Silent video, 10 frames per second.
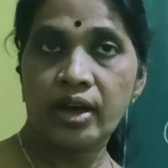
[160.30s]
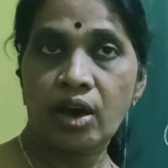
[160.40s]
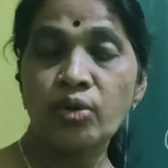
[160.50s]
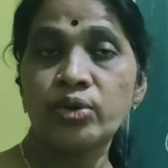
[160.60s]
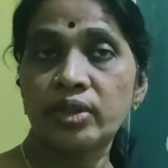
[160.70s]

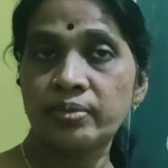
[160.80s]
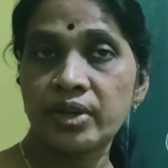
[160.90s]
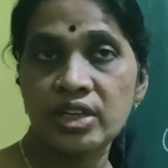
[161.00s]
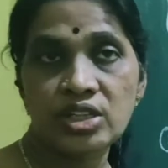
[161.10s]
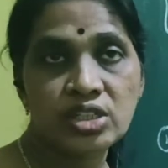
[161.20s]
how do the
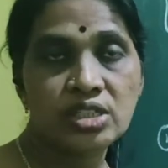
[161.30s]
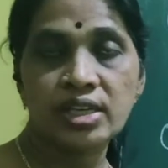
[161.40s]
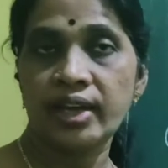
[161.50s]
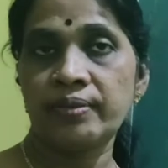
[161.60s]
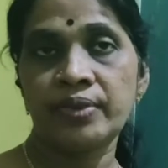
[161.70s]
Britishers
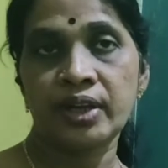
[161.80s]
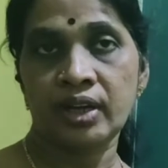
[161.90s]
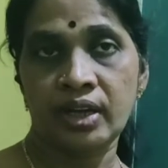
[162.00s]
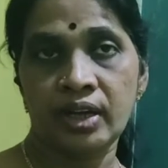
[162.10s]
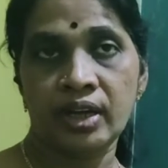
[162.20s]
help the
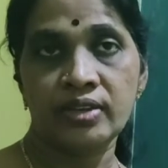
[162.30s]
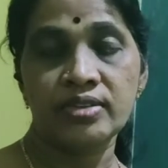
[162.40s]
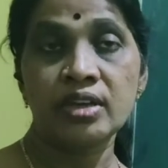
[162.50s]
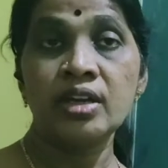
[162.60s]
Indians?